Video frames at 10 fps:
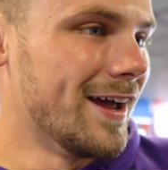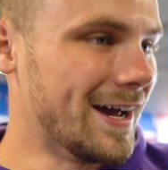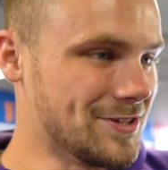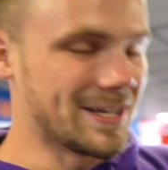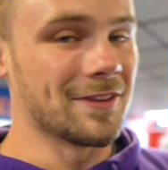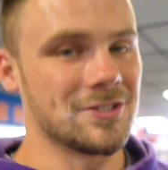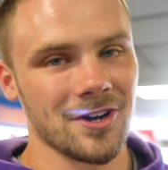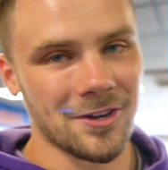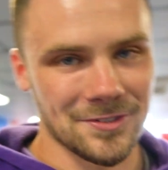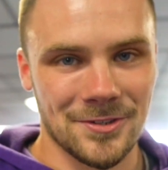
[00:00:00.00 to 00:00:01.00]
and you get the
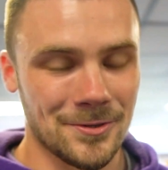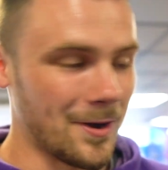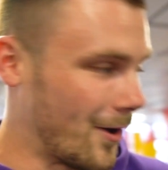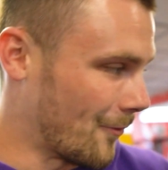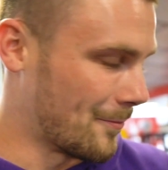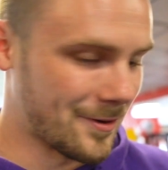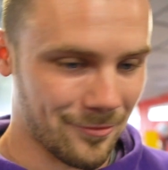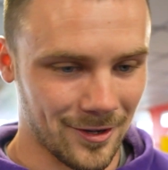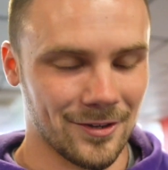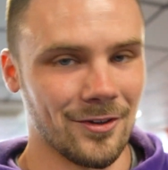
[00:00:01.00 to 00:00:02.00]
chance to, oh my
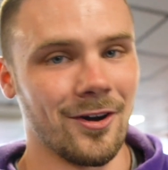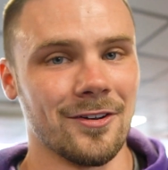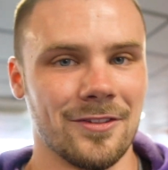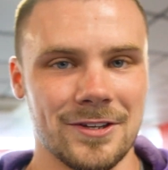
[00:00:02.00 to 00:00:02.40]
freaking god,